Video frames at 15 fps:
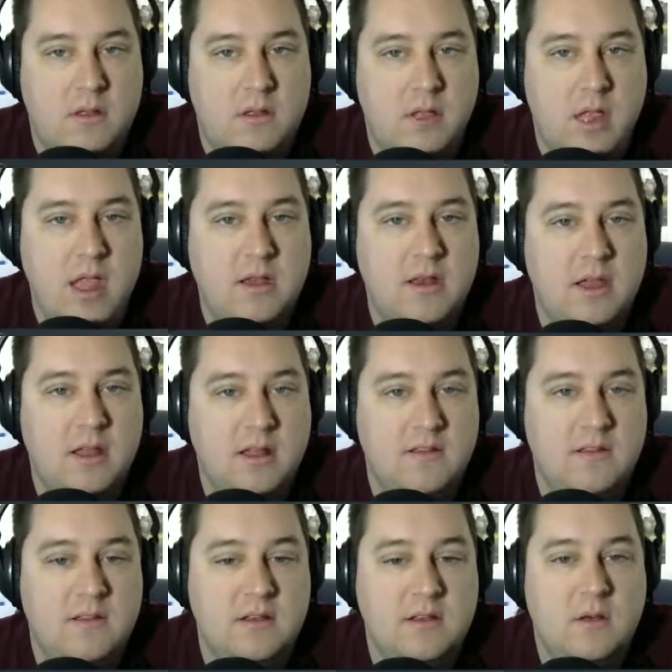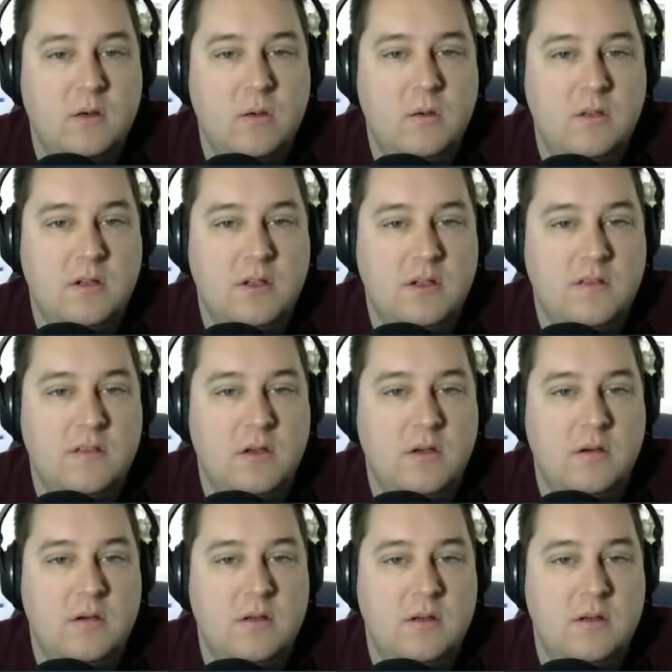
And Allison. Oh, look at us go.